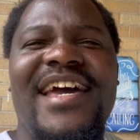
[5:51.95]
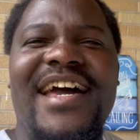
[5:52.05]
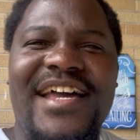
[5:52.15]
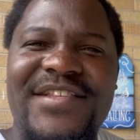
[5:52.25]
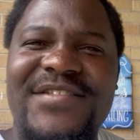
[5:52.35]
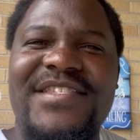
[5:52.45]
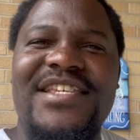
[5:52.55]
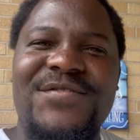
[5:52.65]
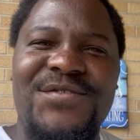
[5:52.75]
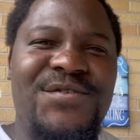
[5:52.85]
and
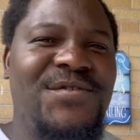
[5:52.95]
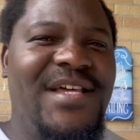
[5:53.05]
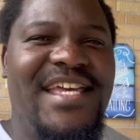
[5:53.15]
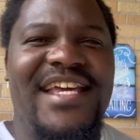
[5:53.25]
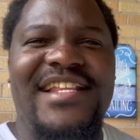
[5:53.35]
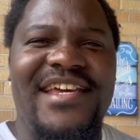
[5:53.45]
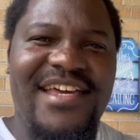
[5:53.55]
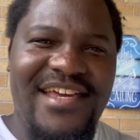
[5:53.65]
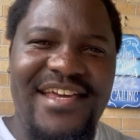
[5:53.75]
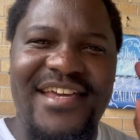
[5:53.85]
see you soon again.
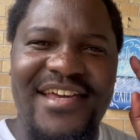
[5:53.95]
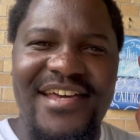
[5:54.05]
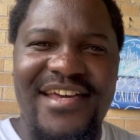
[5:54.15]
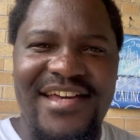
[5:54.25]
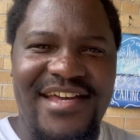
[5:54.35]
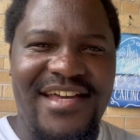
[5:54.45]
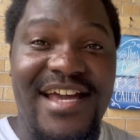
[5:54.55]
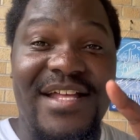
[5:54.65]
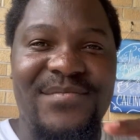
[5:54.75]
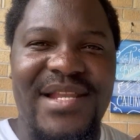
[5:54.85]

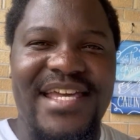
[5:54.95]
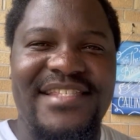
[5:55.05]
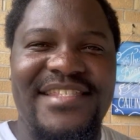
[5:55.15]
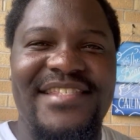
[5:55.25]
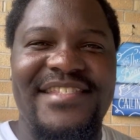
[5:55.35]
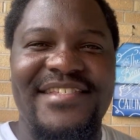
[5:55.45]
God bless.